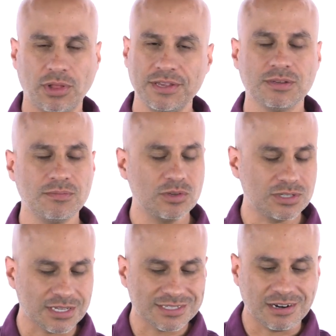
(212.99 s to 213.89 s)
Play some
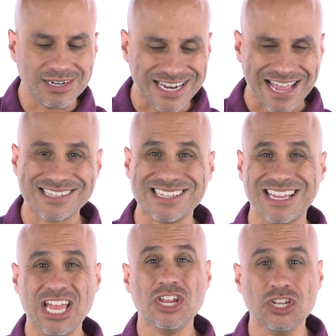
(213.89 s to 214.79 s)
music, start dancing,